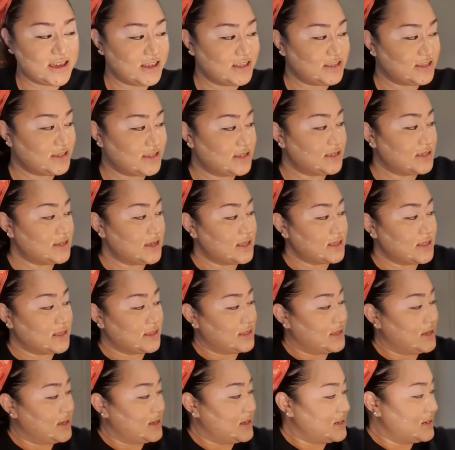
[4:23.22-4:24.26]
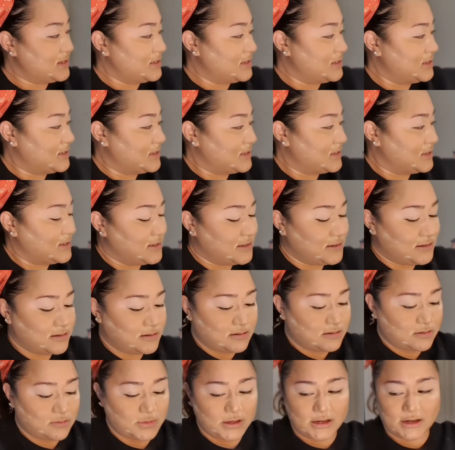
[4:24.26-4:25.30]
To set this,
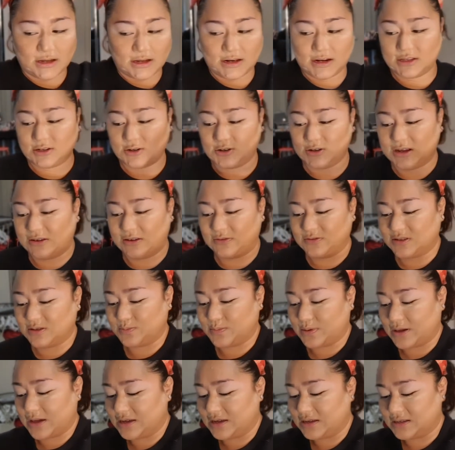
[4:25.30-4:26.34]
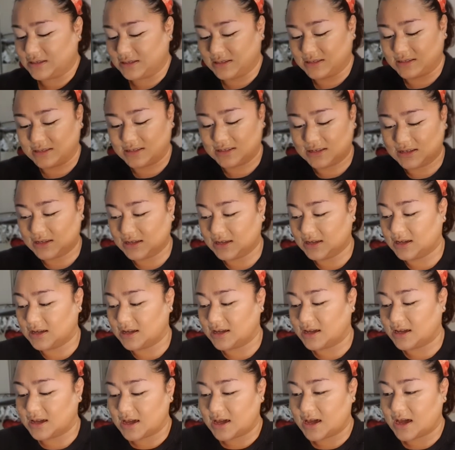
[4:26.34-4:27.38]
oh my god, I don't have space.
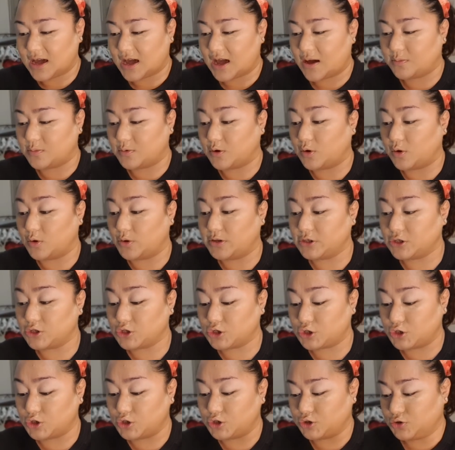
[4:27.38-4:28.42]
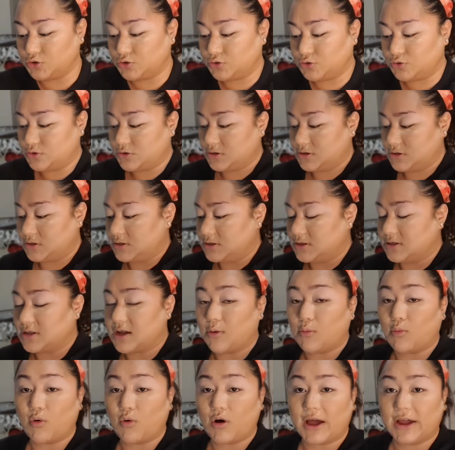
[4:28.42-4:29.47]
I'm going to use the
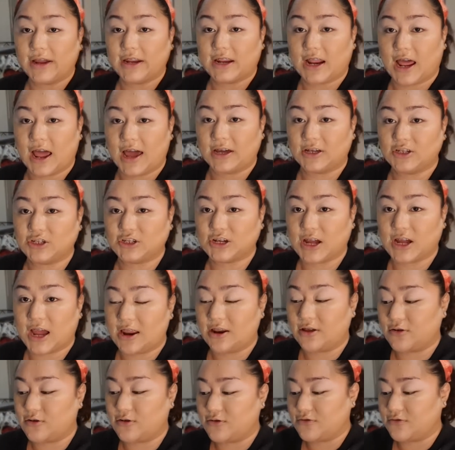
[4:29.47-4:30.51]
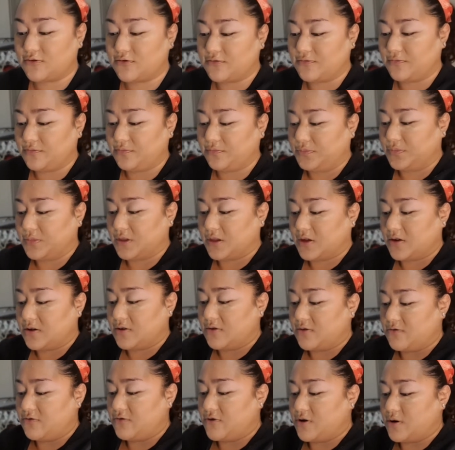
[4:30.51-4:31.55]
white eyeshadow
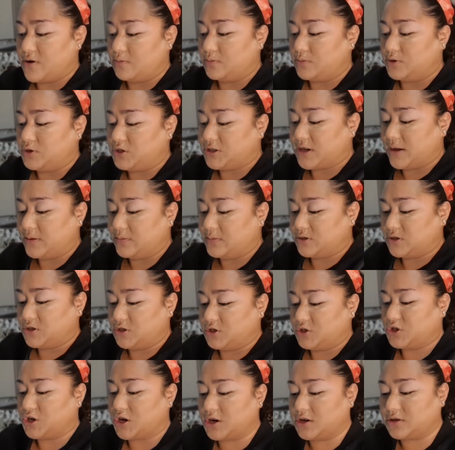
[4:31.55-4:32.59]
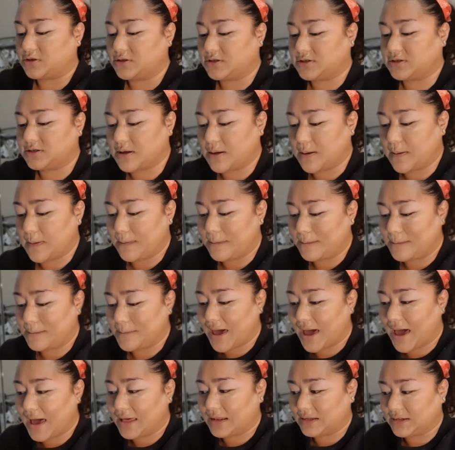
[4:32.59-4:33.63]
from James Charles
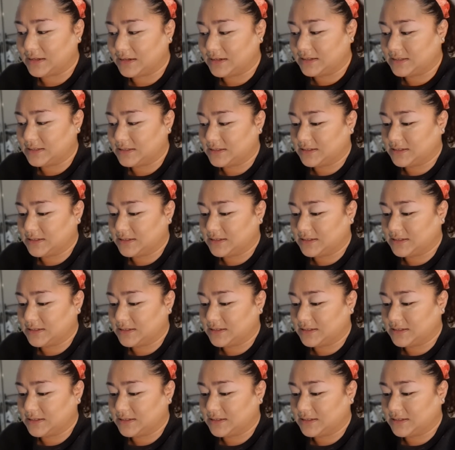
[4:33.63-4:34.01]
palette.